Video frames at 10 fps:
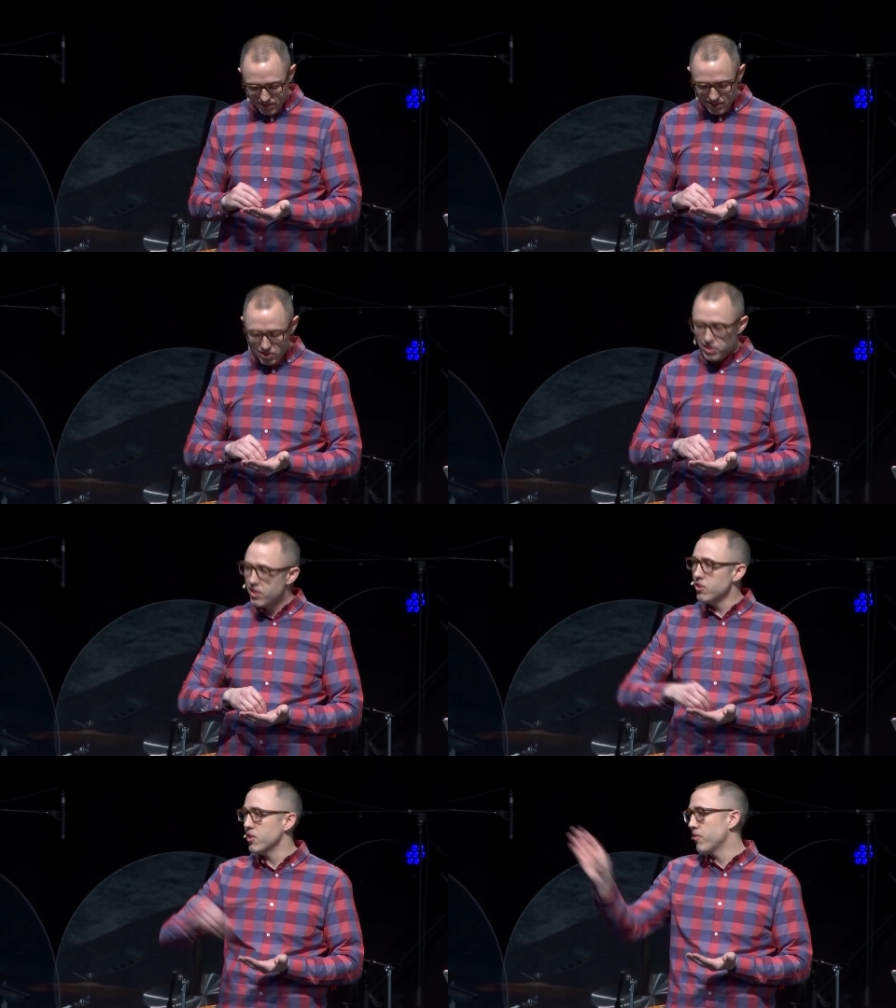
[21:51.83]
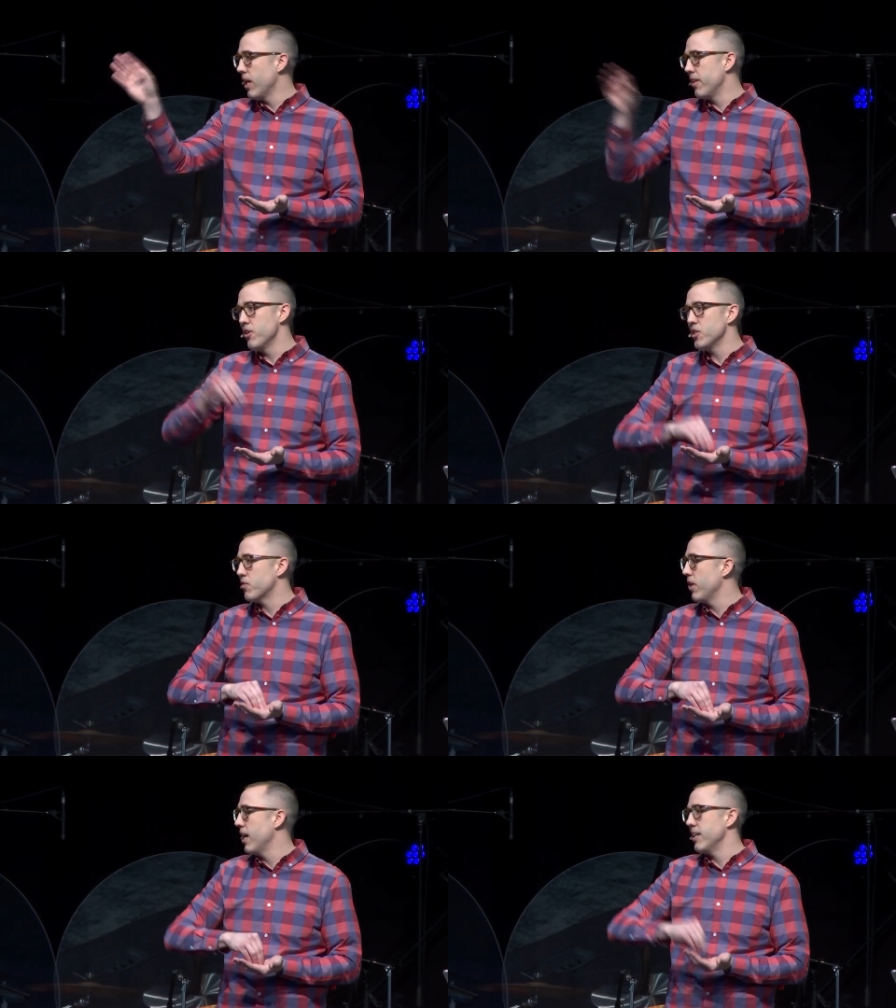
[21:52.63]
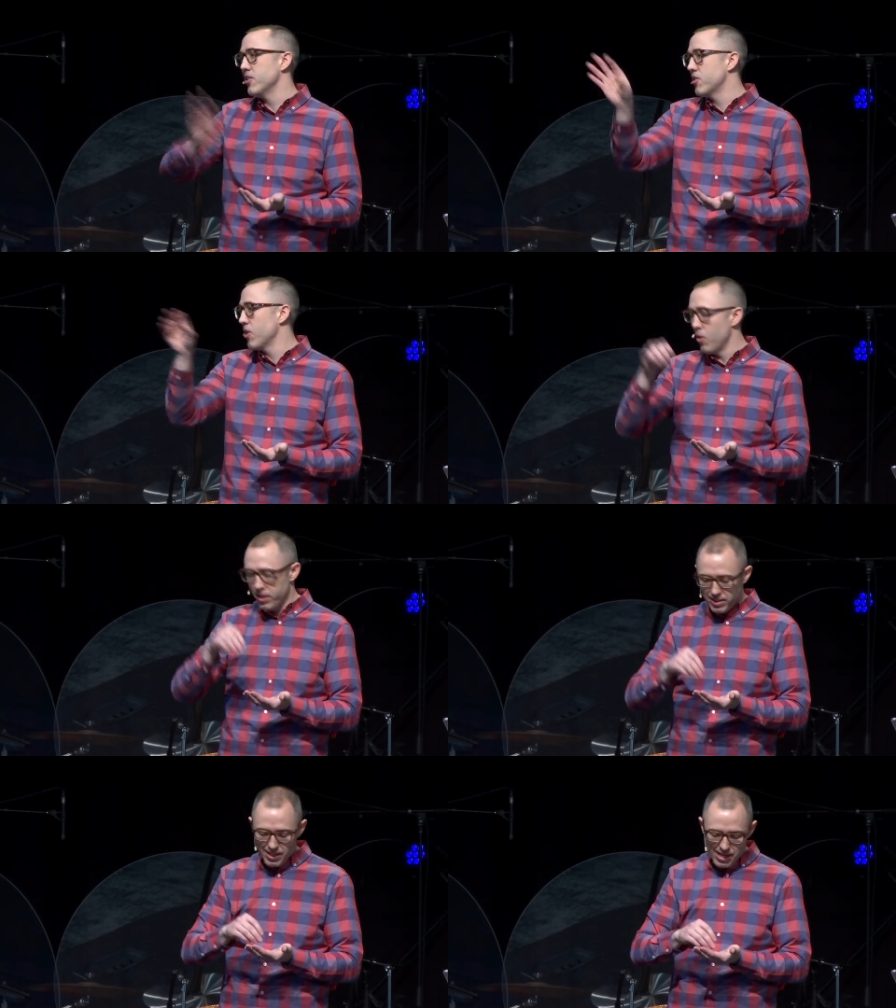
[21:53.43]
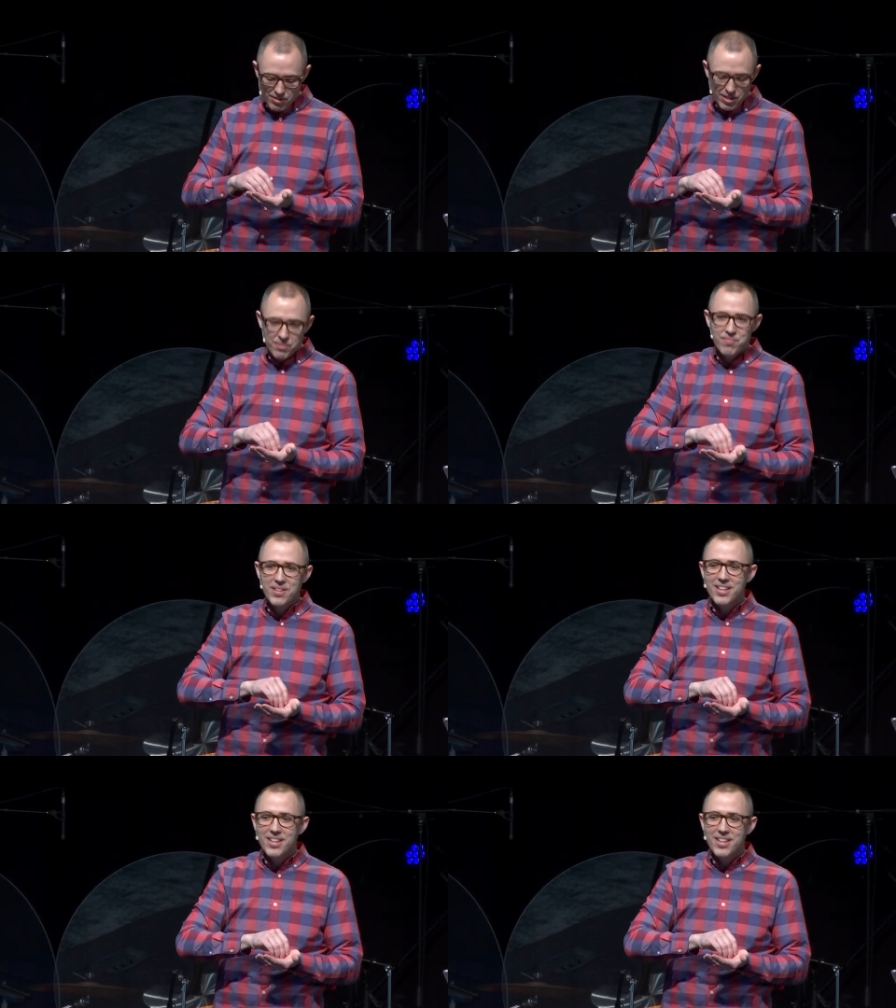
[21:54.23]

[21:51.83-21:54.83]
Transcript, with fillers: They're just, they're just, fly, they're just flying. Just sow it. I don't know.